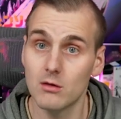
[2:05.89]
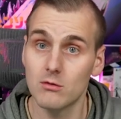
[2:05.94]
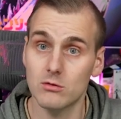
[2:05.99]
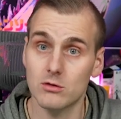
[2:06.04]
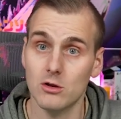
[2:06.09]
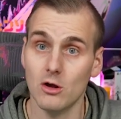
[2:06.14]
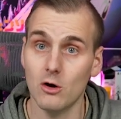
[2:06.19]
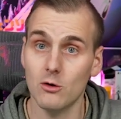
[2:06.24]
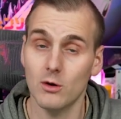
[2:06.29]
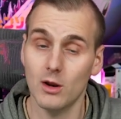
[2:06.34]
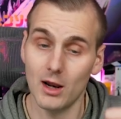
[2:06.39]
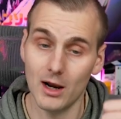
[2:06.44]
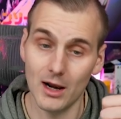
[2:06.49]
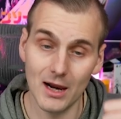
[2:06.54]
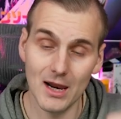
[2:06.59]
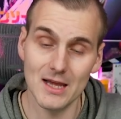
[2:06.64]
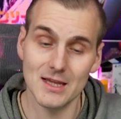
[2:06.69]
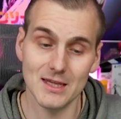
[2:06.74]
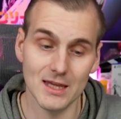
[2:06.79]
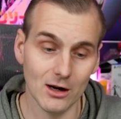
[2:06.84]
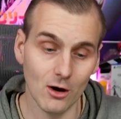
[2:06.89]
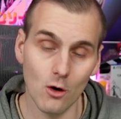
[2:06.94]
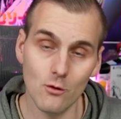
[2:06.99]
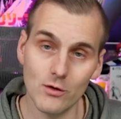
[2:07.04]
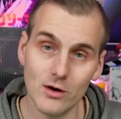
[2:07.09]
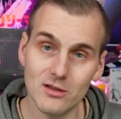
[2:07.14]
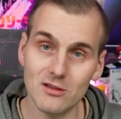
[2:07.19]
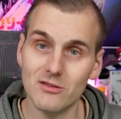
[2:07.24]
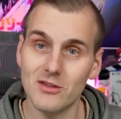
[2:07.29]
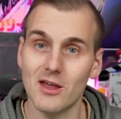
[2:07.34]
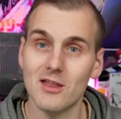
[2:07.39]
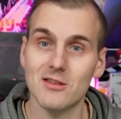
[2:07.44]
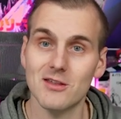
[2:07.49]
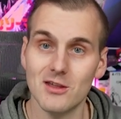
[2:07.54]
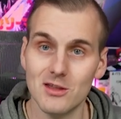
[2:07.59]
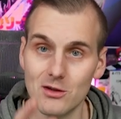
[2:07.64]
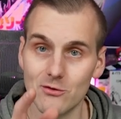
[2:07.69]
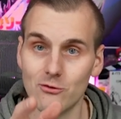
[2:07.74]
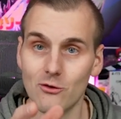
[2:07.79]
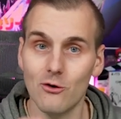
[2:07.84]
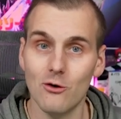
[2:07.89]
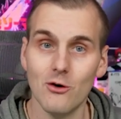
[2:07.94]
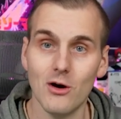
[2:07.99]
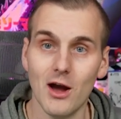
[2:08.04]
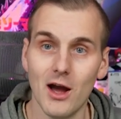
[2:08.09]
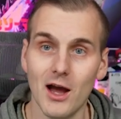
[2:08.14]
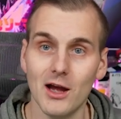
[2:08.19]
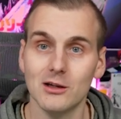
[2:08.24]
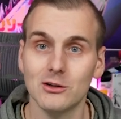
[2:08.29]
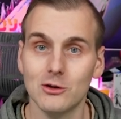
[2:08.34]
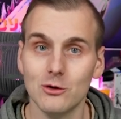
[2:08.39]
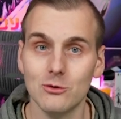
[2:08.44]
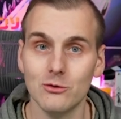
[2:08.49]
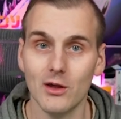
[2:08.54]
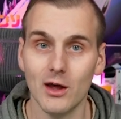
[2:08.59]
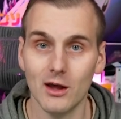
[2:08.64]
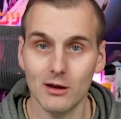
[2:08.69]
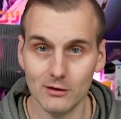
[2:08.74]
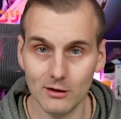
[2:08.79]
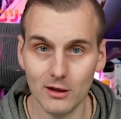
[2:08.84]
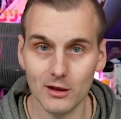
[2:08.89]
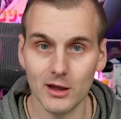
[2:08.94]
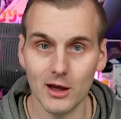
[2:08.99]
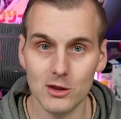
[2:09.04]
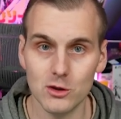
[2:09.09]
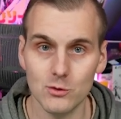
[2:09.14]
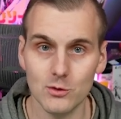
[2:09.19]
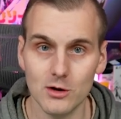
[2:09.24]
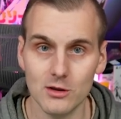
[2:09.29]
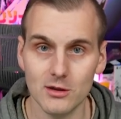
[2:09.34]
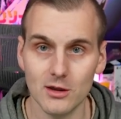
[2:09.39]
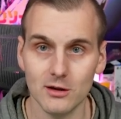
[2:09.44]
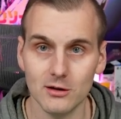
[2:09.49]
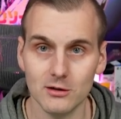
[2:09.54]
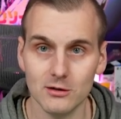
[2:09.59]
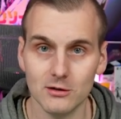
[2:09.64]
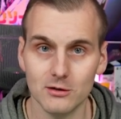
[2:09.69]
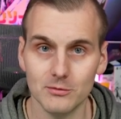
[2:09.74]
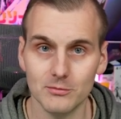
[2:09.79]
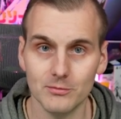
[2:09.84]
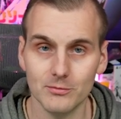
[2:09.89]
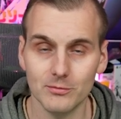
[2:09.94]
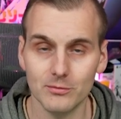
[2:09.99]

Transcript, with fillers: So let's get over to the N64 and do that. I'll catch you in a second.